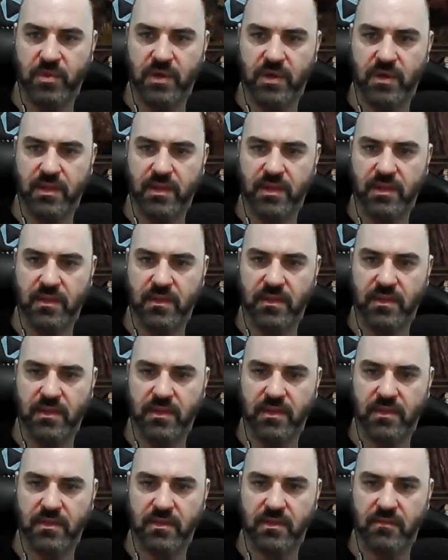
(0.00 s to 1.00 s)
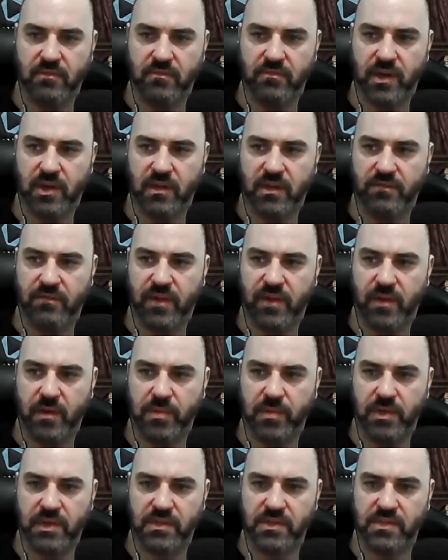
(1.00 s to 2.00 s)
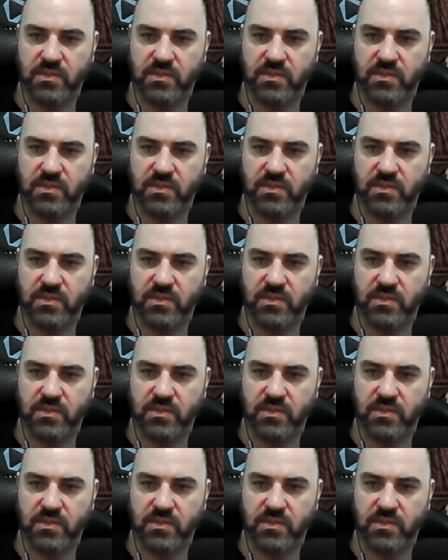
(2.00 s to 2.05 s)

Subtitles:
I think regular Fire Pin is